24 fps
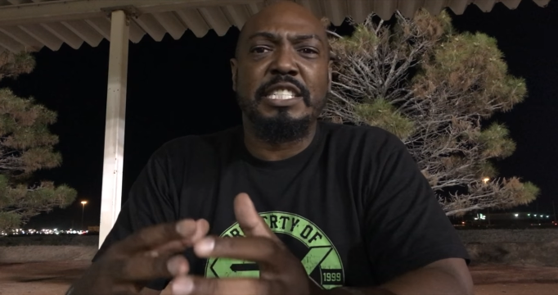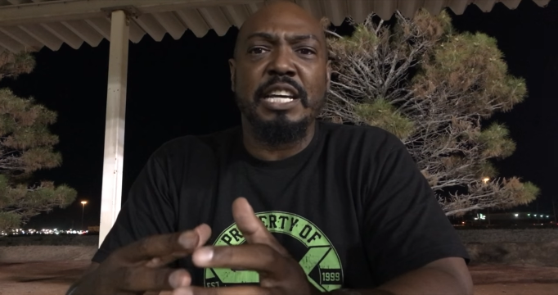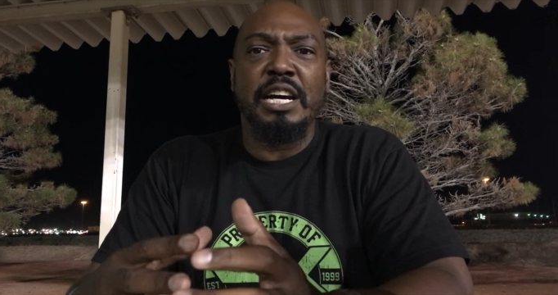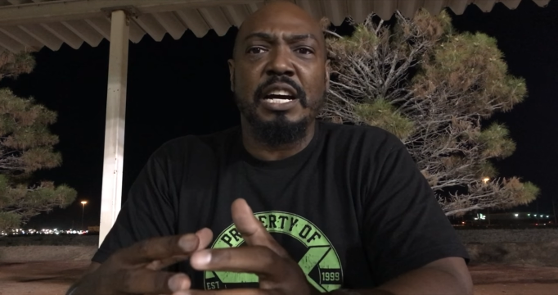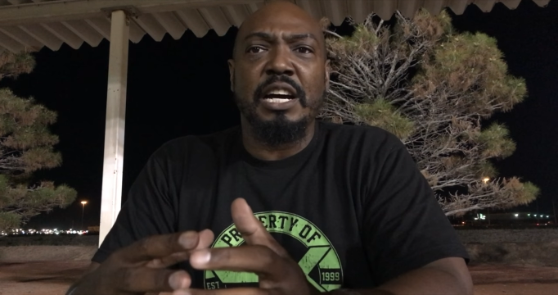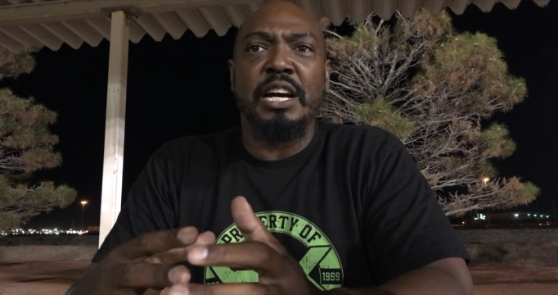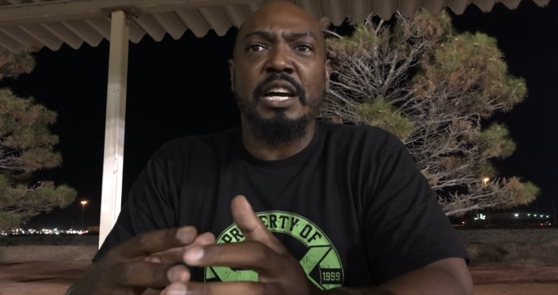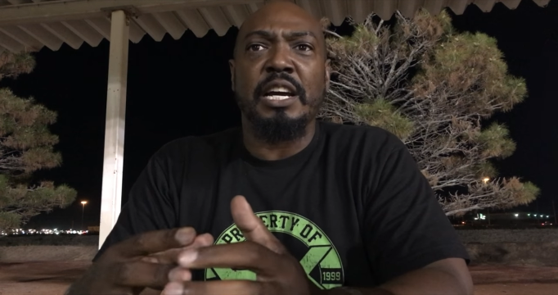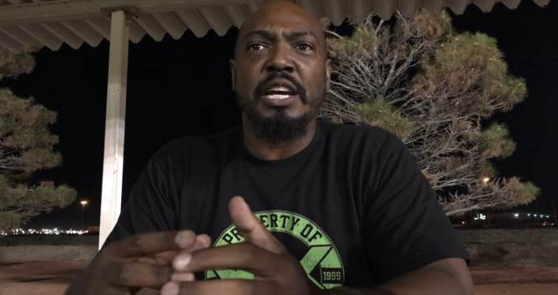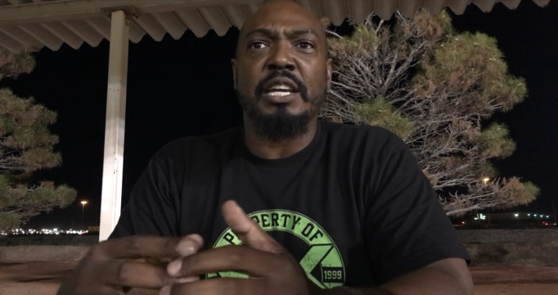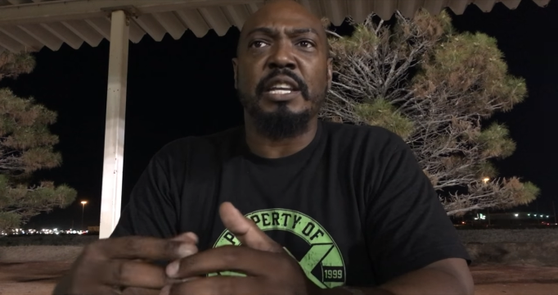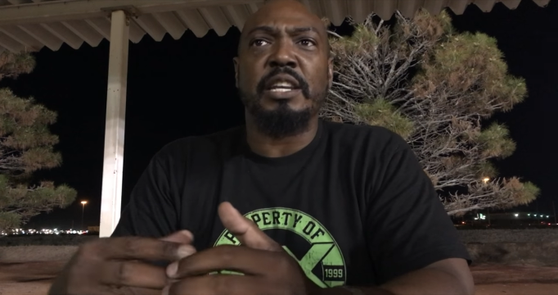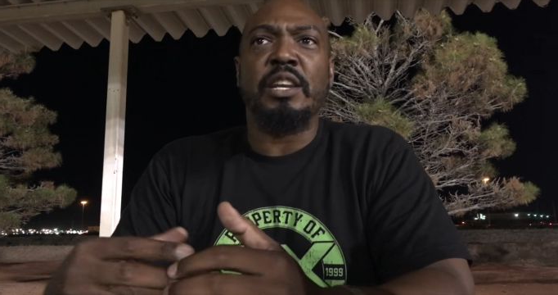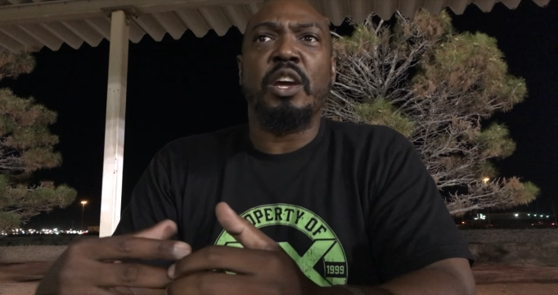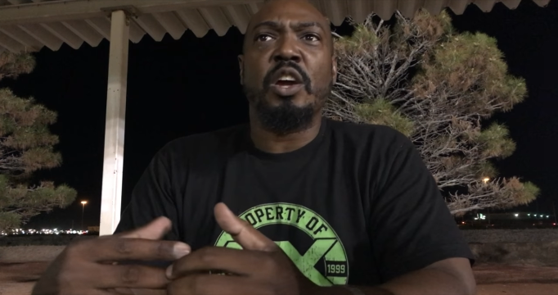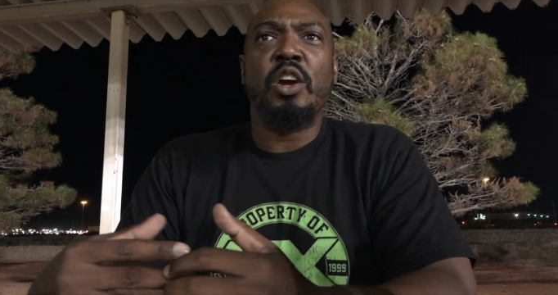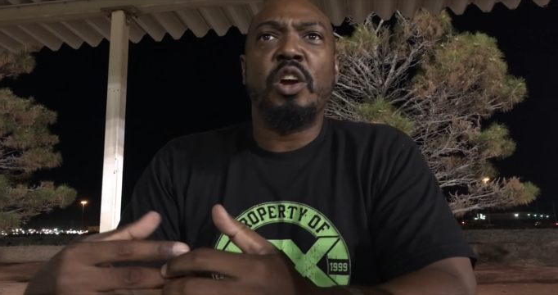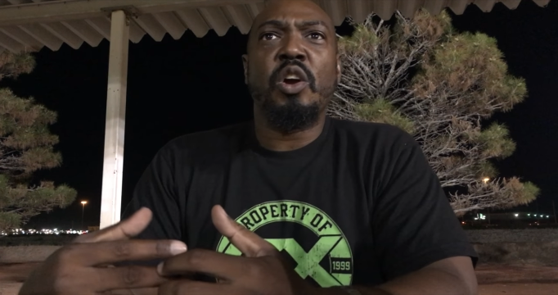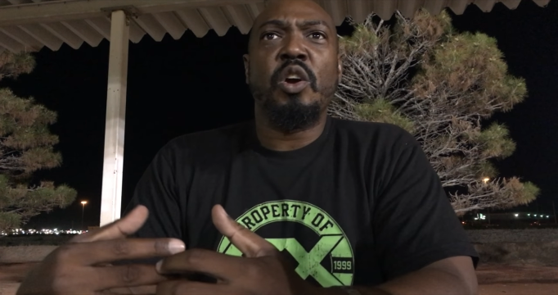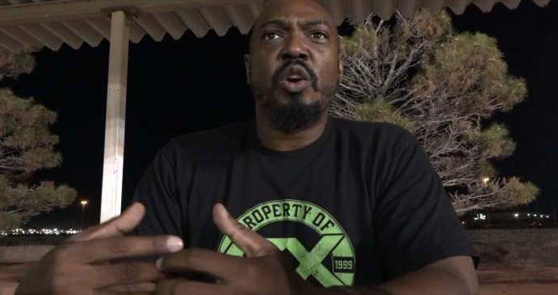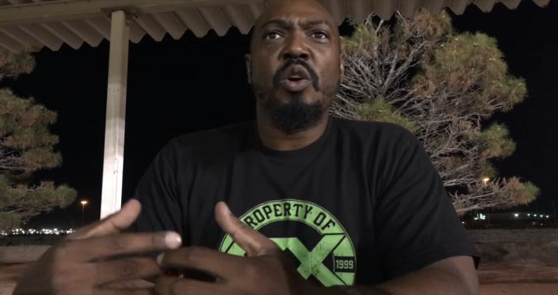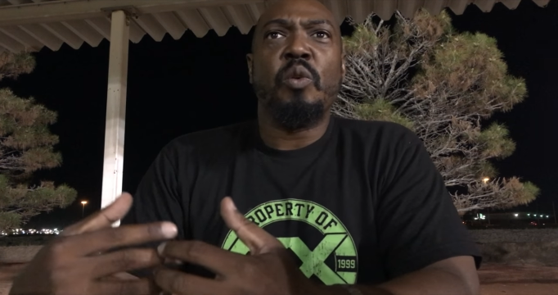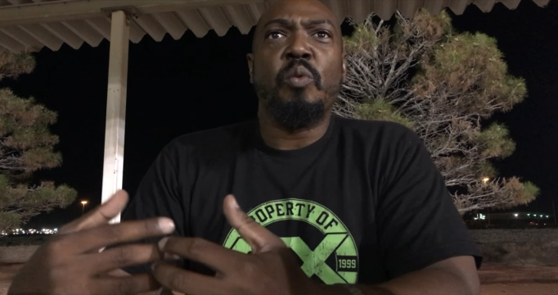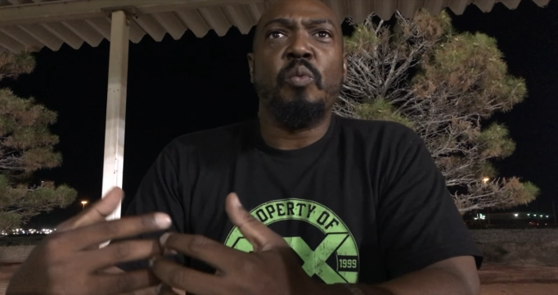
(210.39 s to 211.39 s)
done
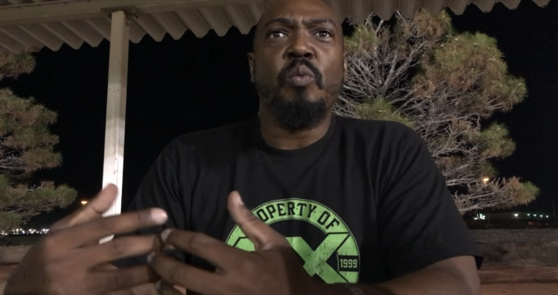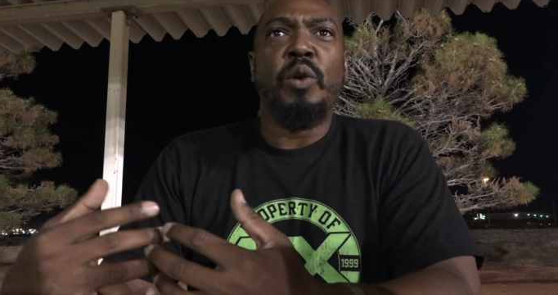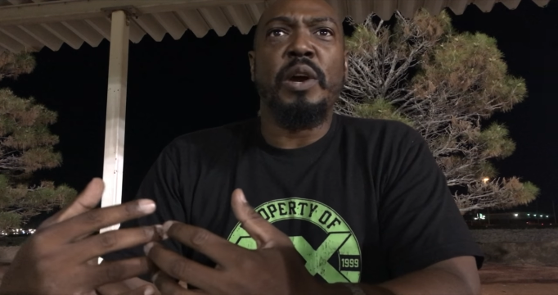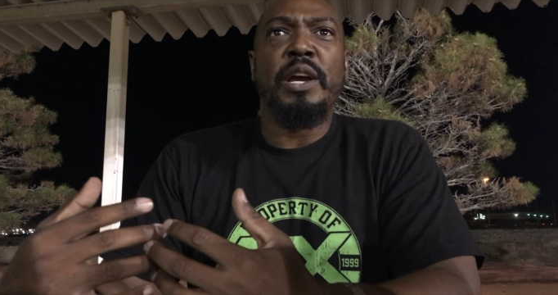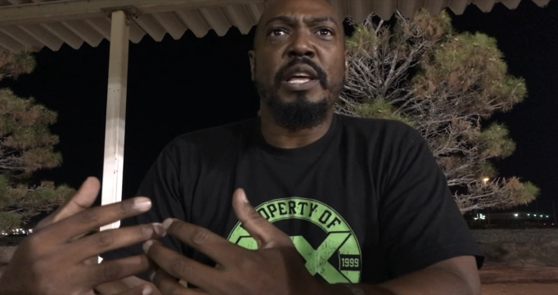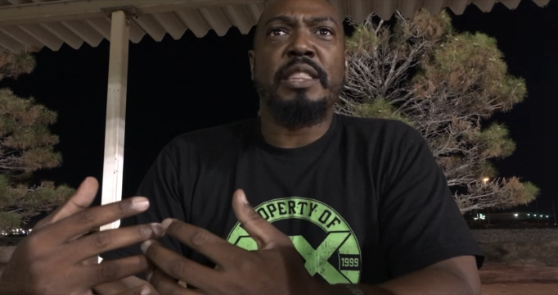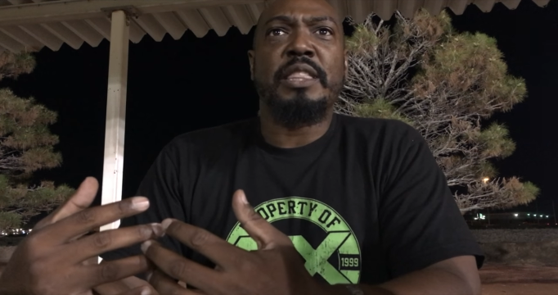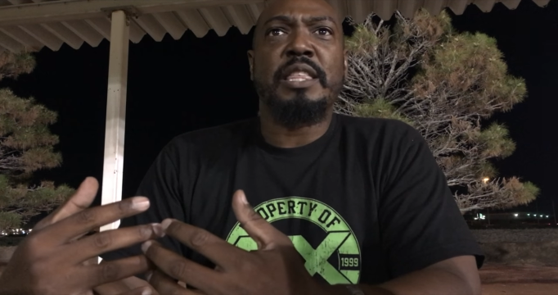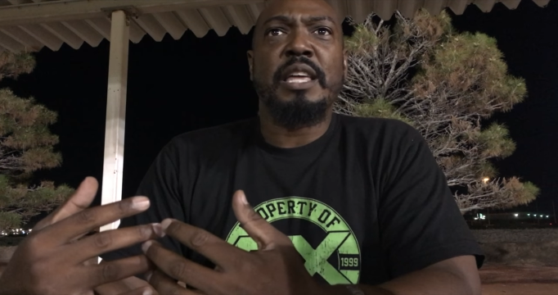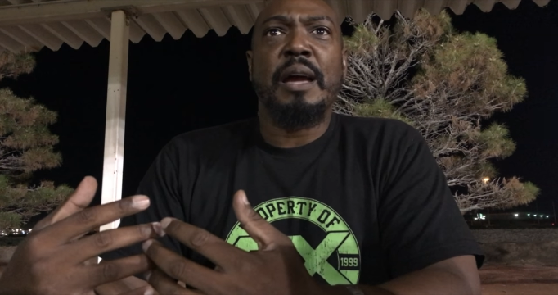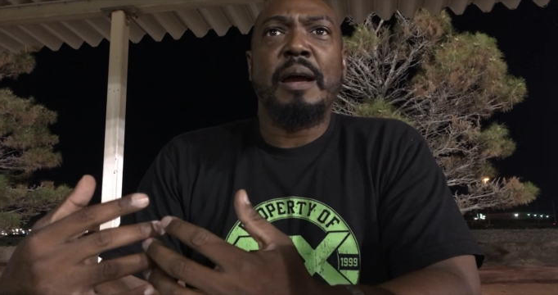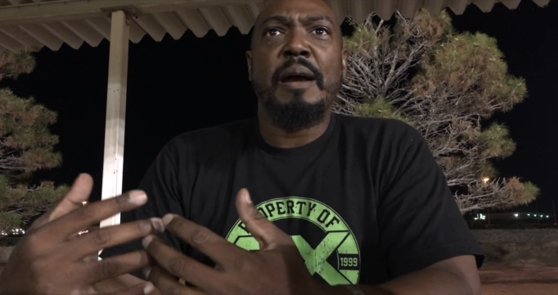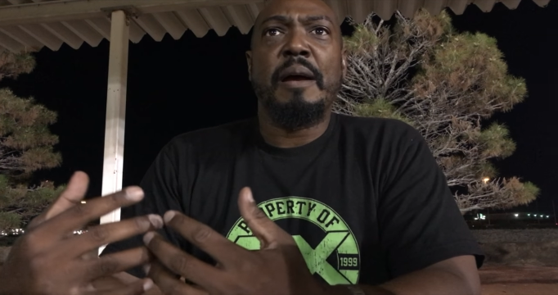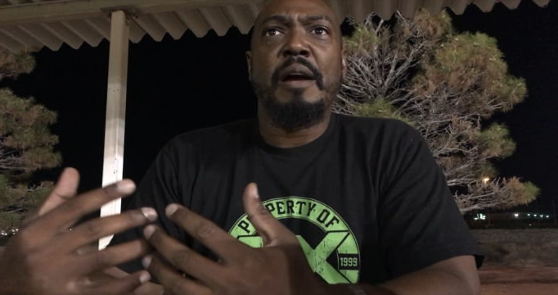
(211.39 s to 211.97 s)
with